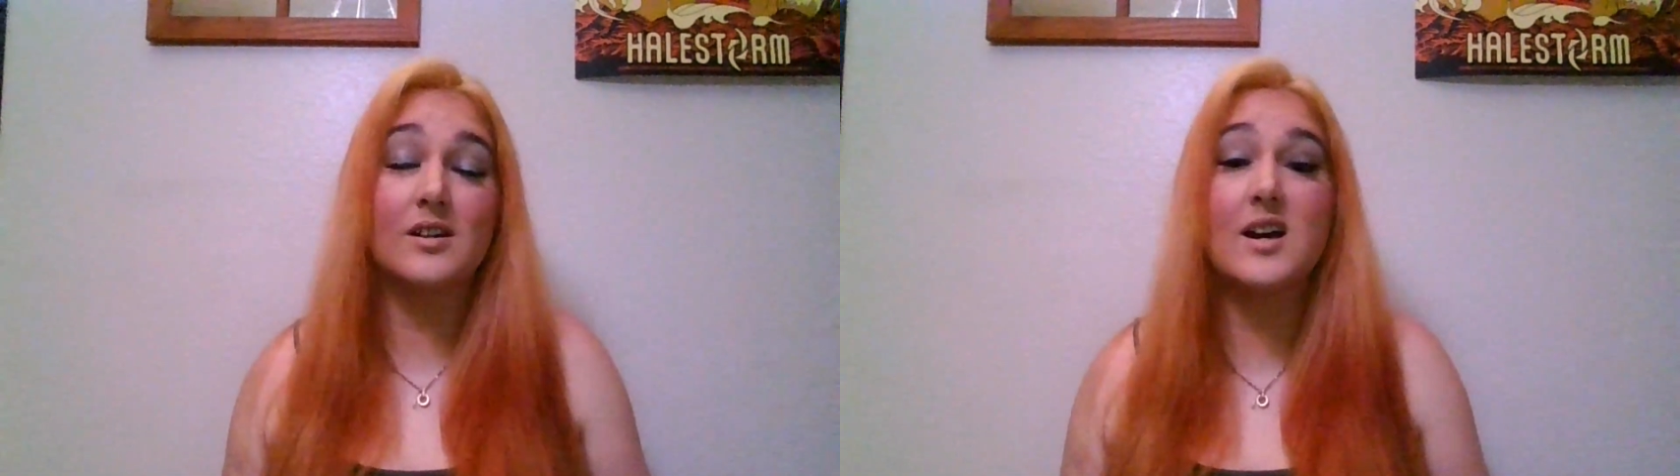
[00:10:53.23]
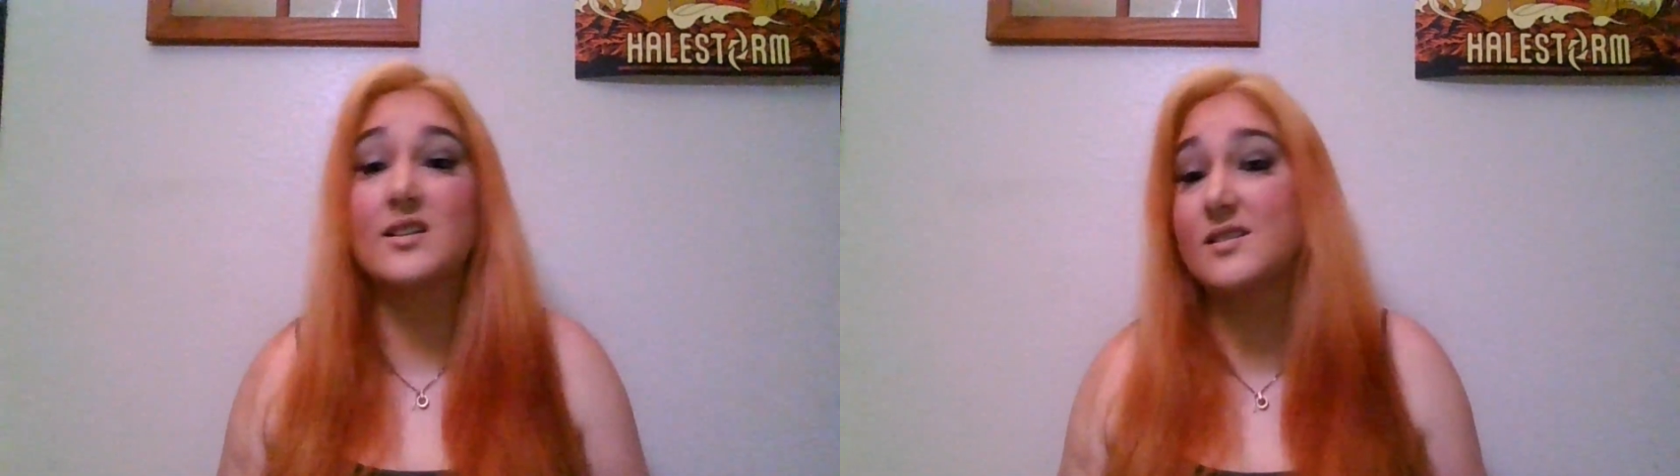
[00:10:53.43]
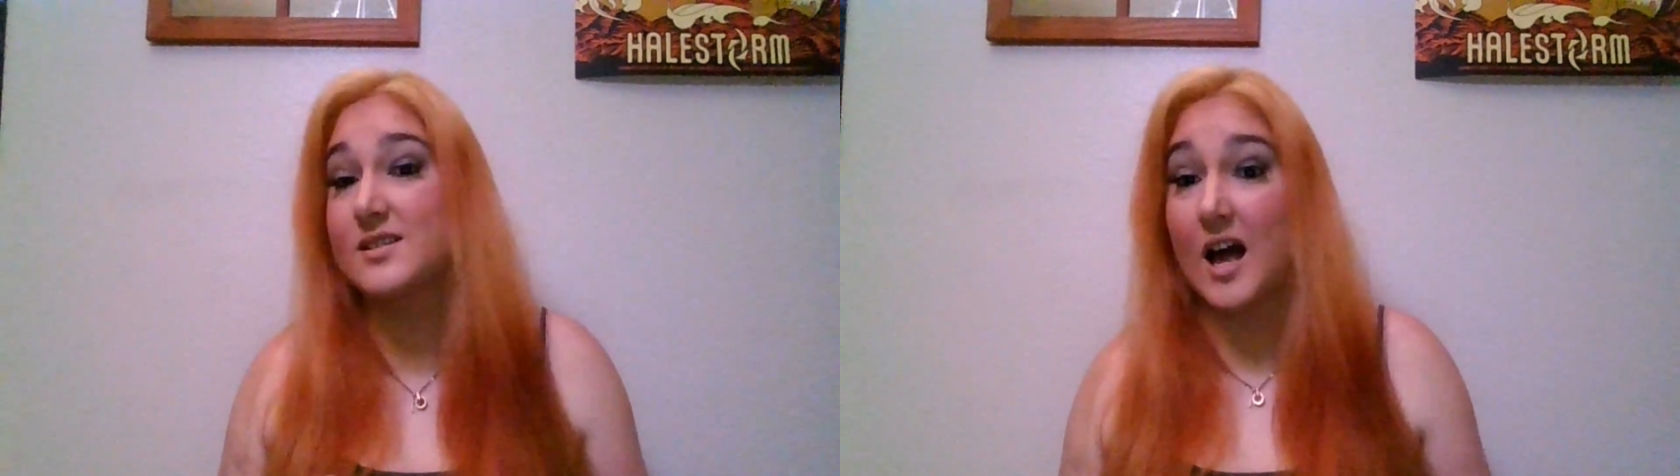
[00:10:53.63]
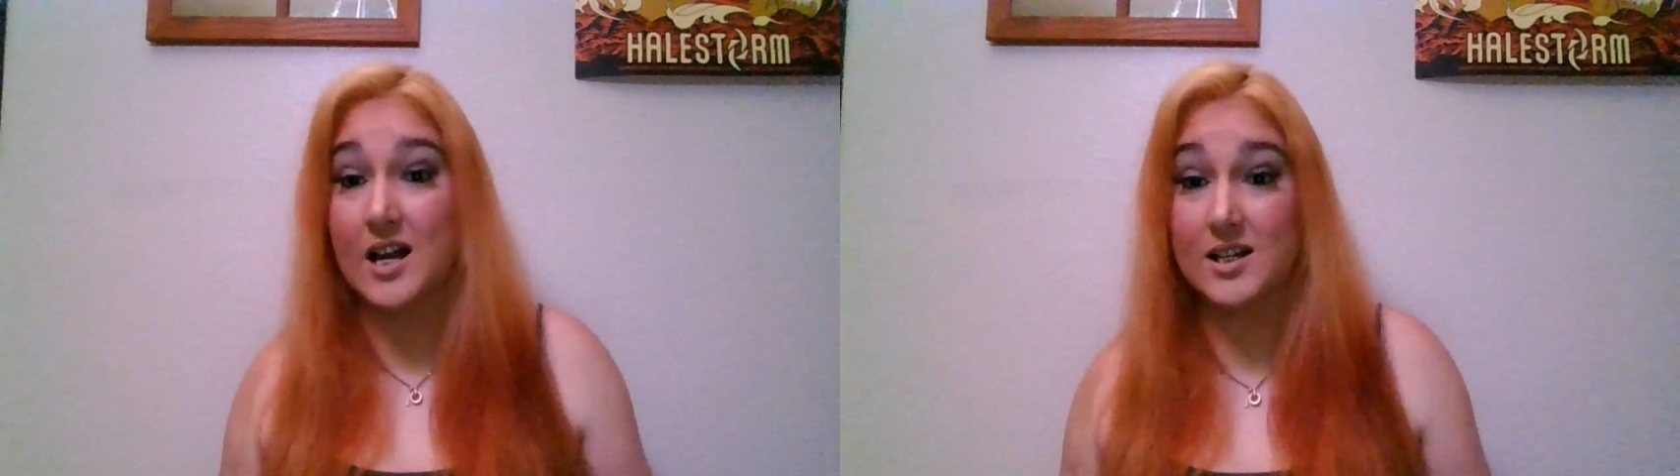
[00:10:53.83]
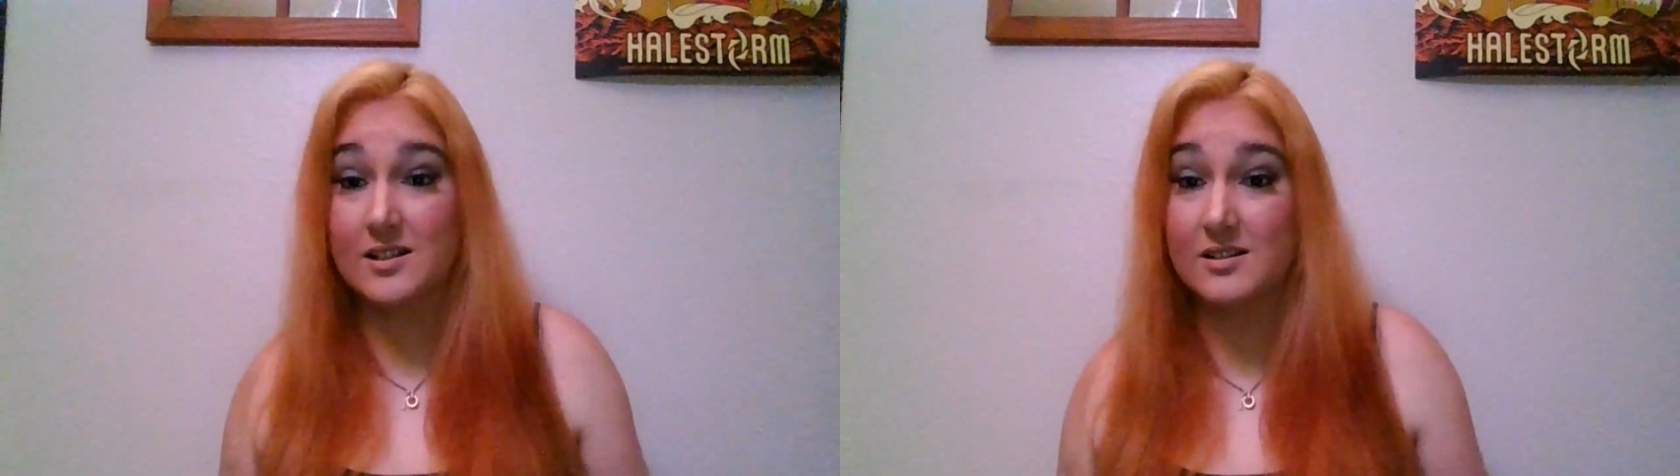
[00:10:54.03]
it
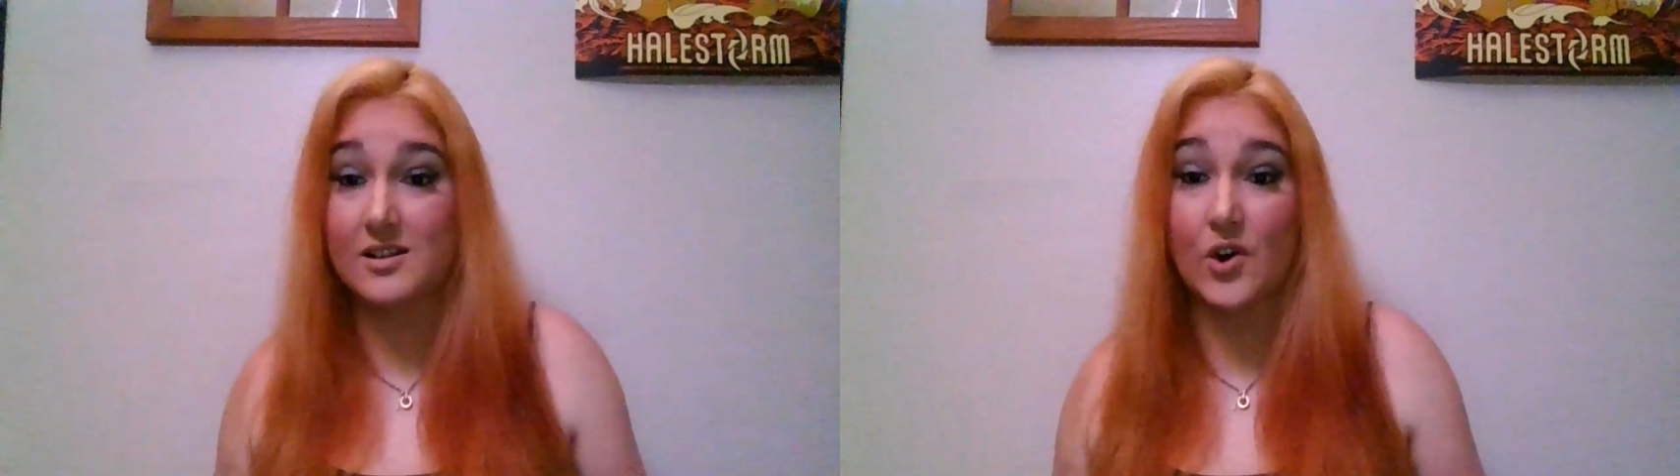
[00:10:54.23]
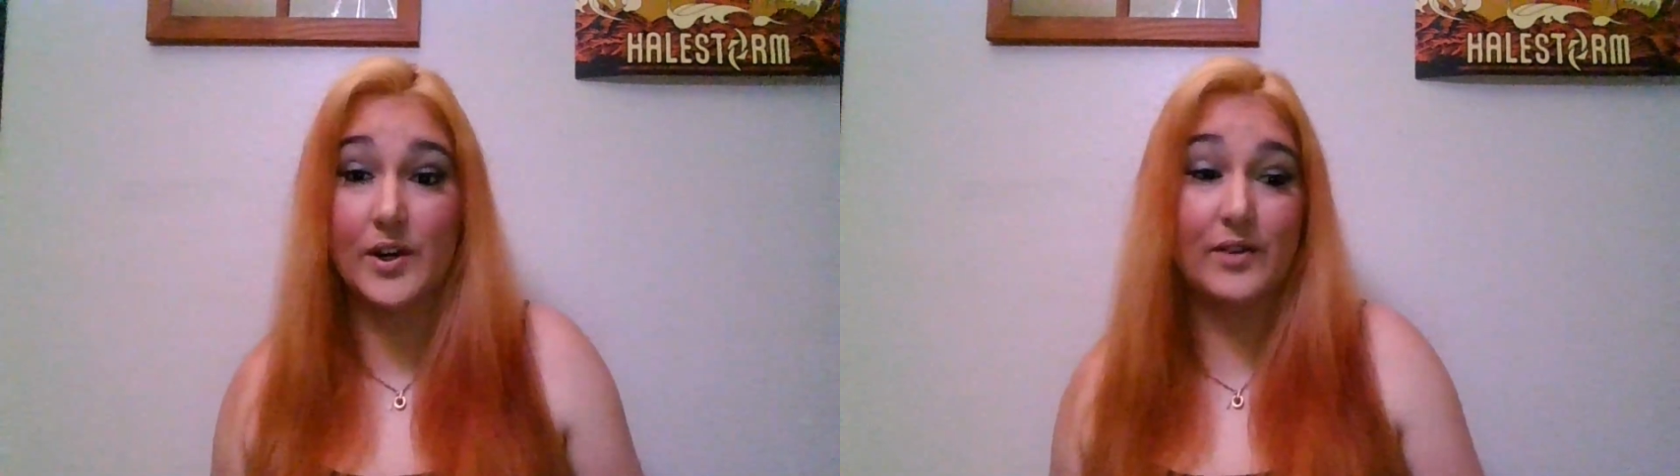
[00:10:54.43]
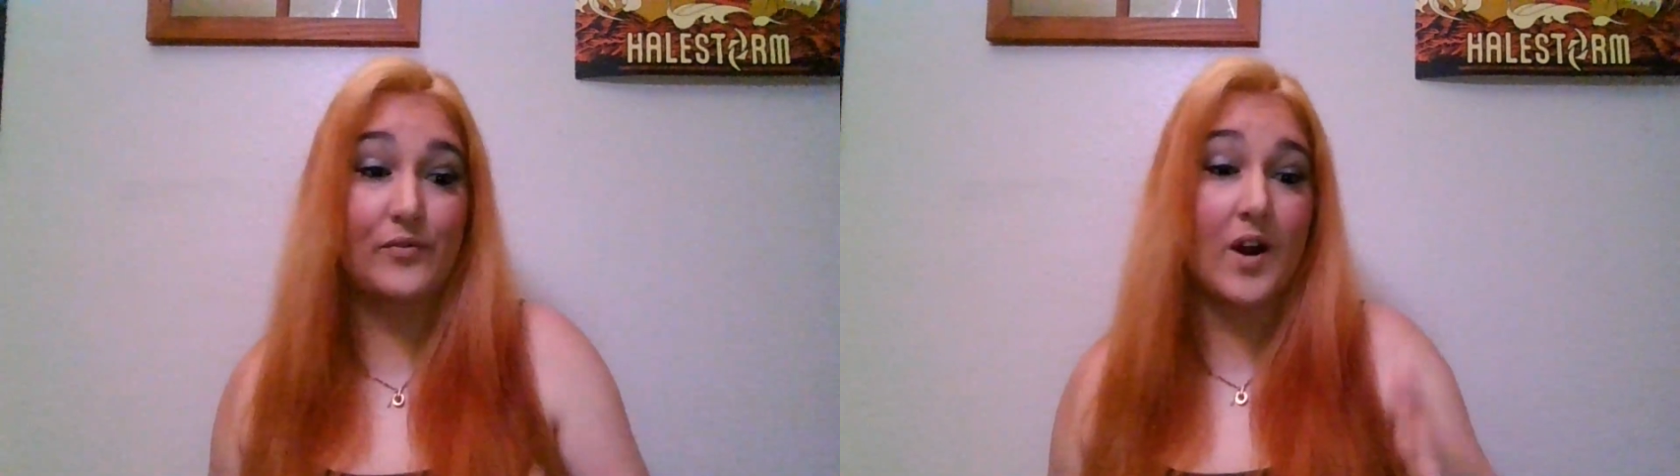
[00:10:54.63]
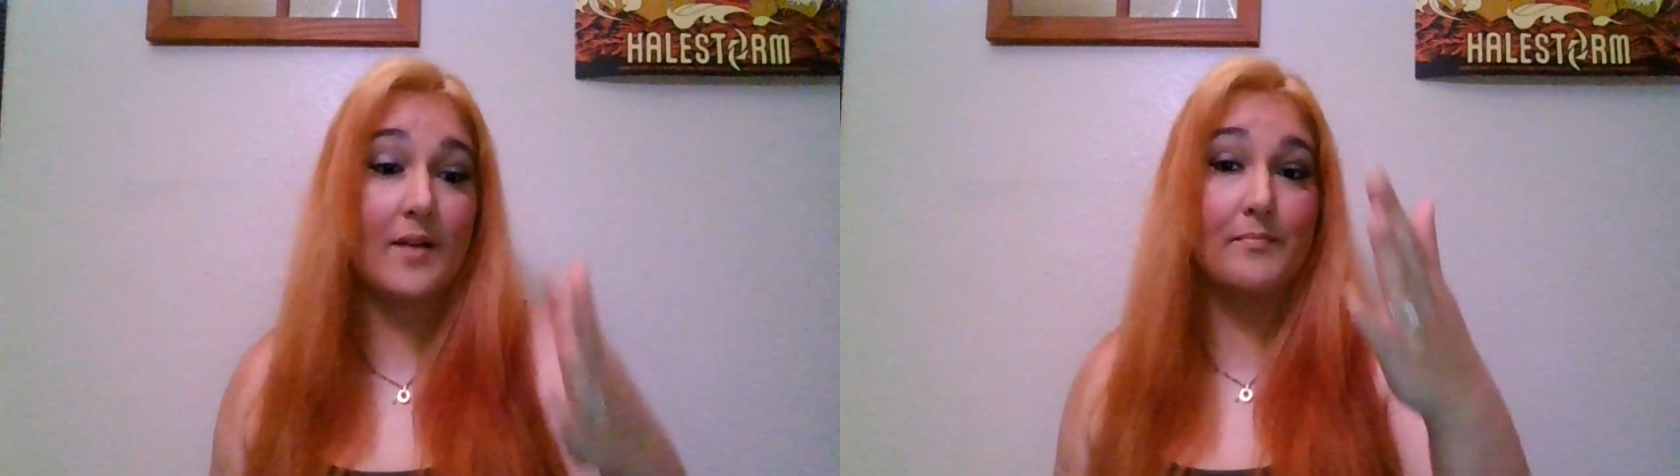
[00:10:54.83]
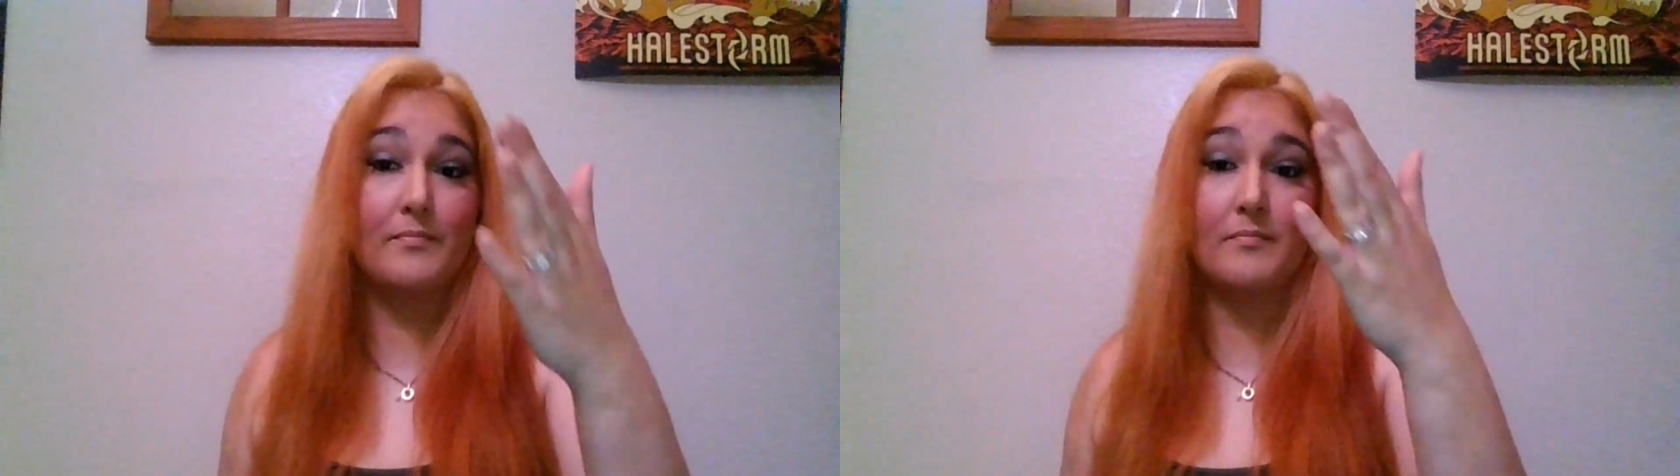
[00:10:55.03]
sucks going
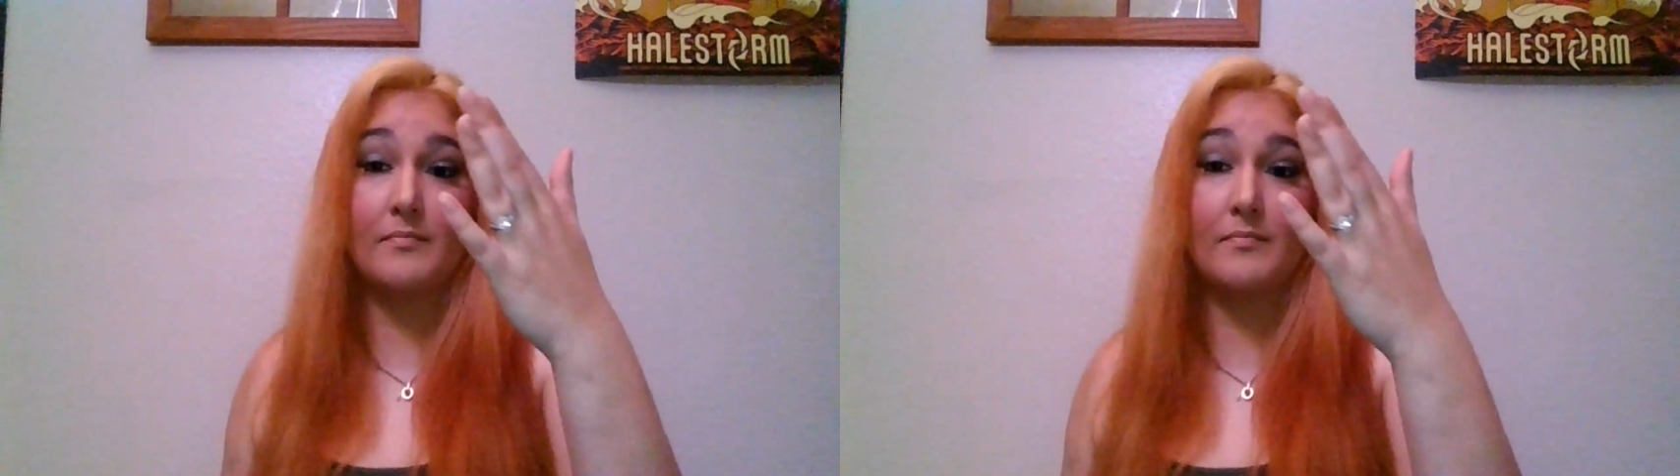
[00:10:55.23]
from,